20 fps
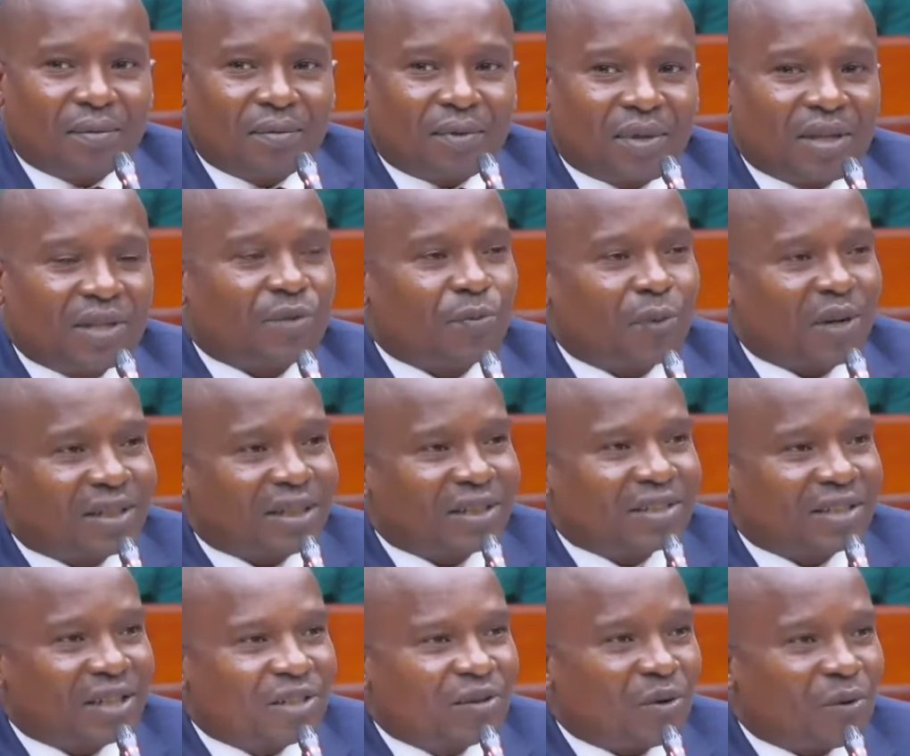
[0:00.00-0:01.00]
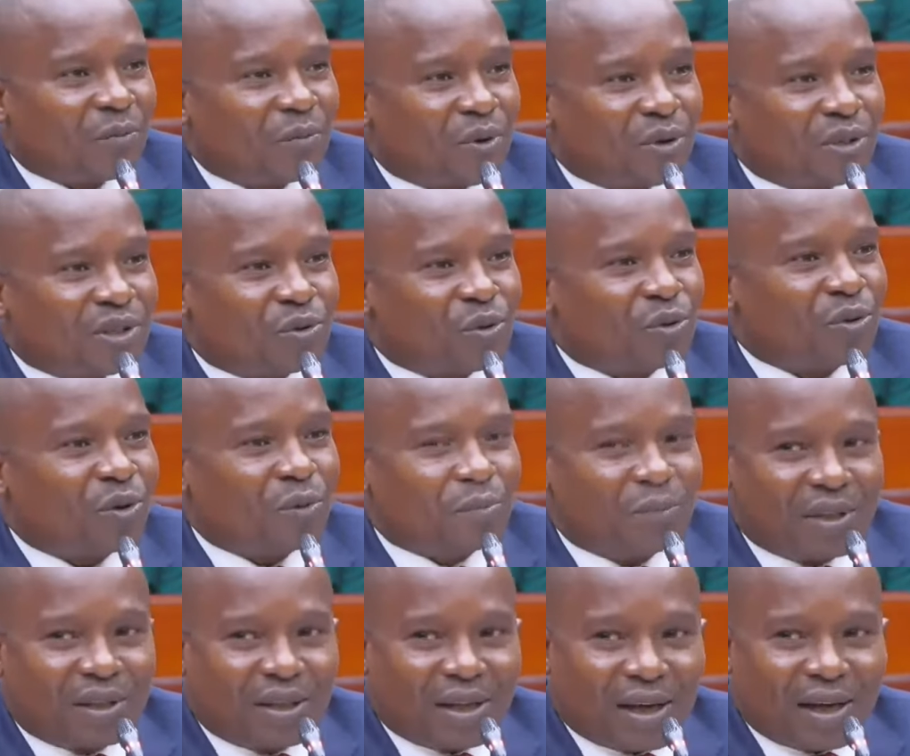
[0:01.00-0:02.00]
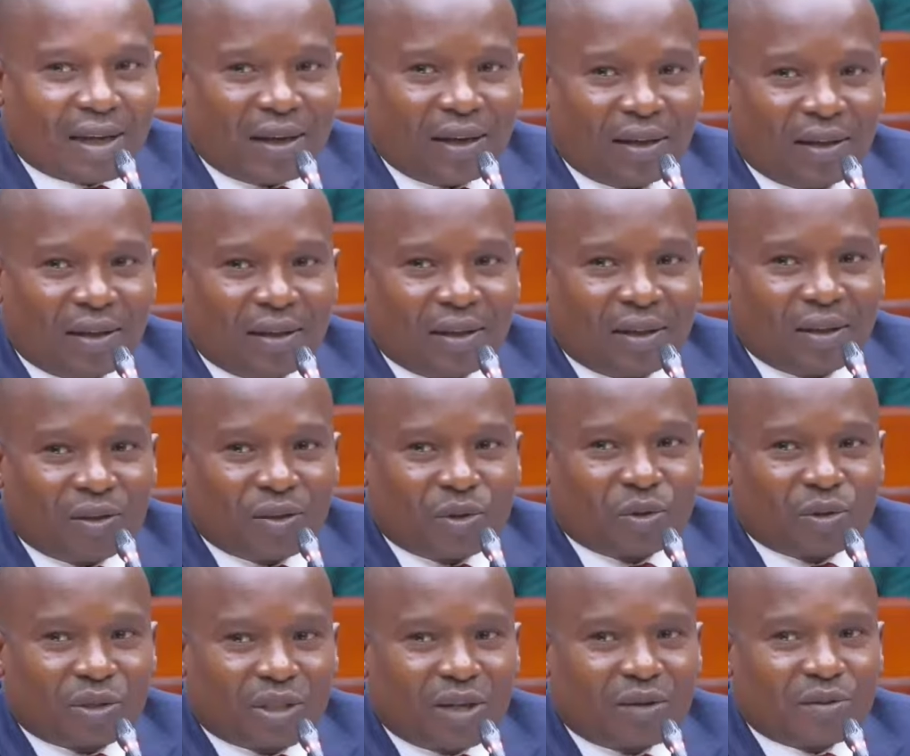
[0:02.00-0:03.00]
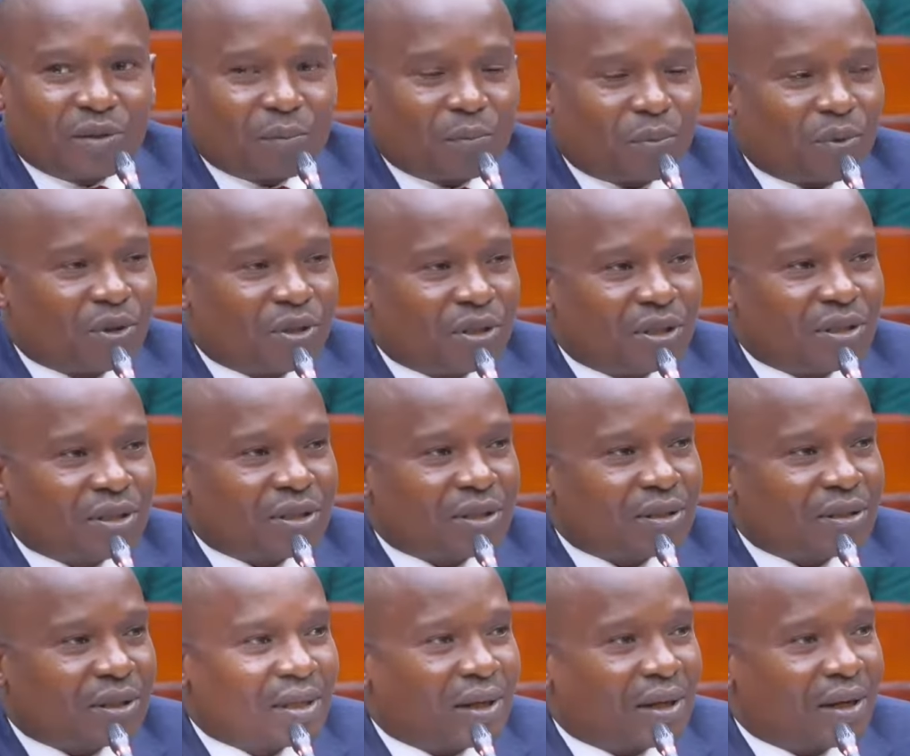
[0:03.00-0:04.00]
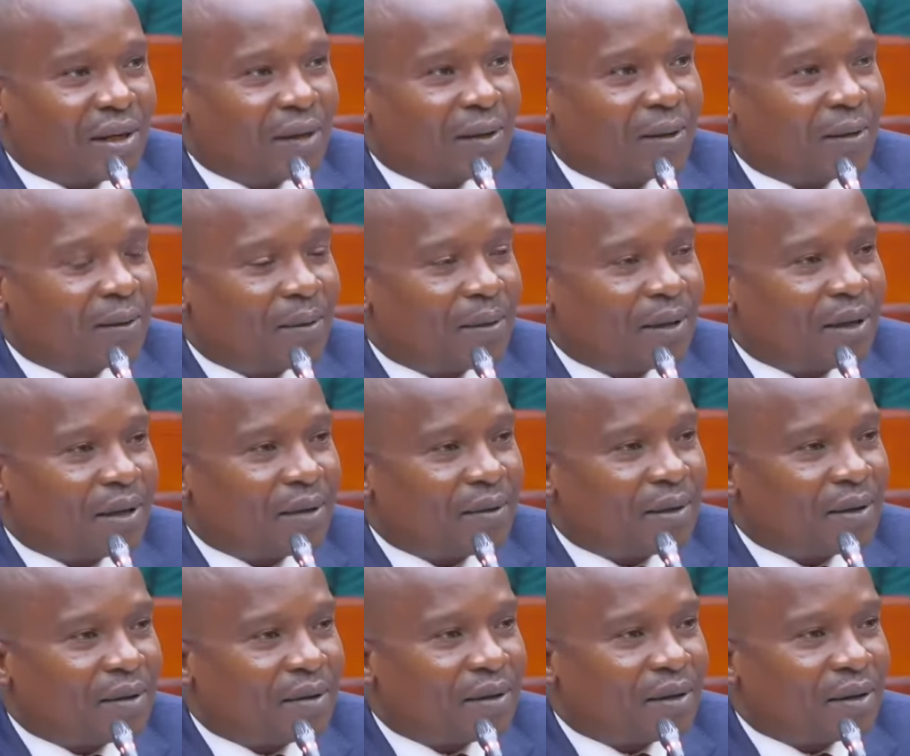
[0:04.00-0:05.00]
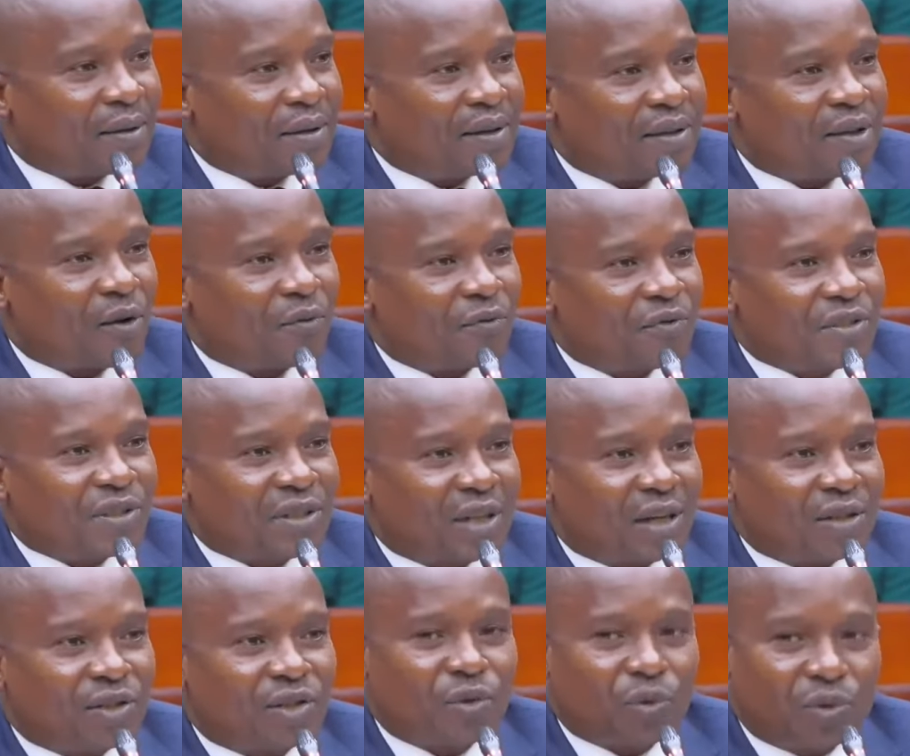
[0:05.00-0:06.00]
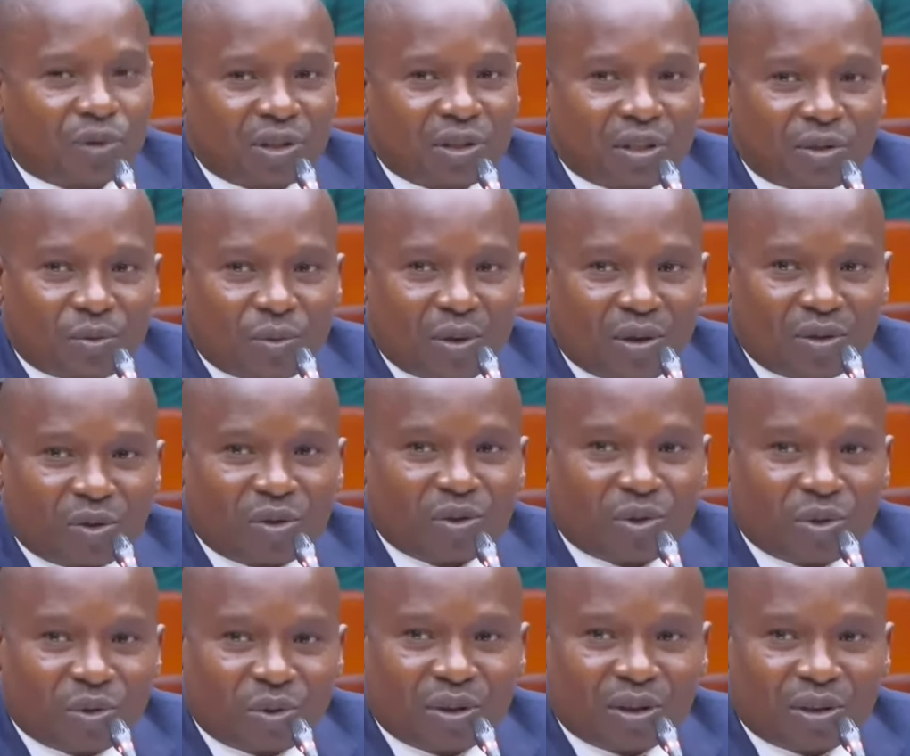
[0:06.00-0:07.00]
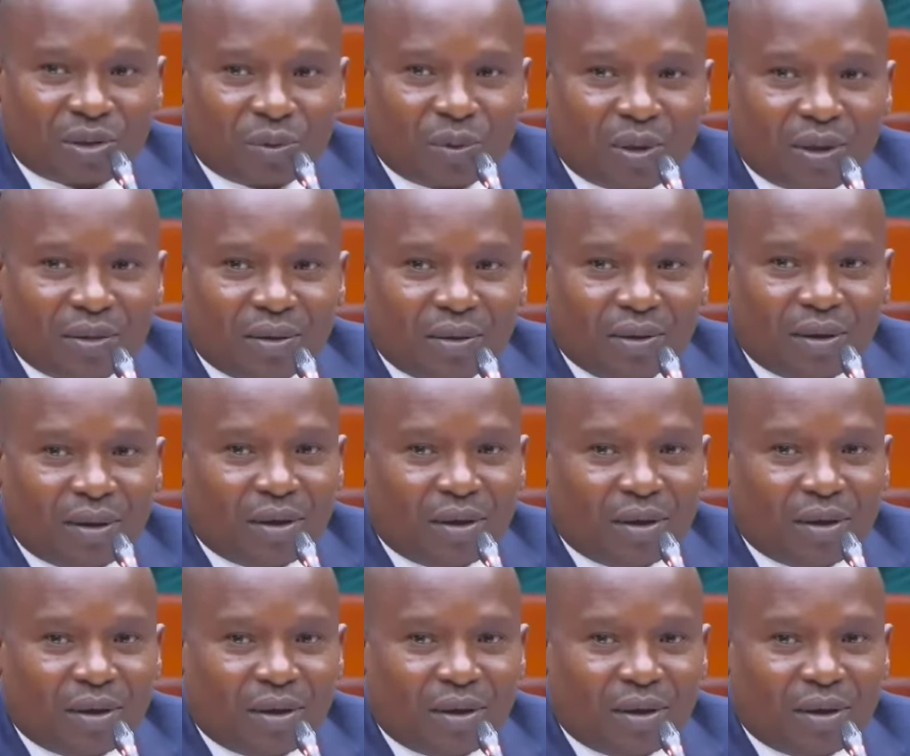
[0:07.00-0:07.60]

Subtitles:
the Inspector General of Police will not be there to tell the police, the officer, shoot this one, don't shoot this one.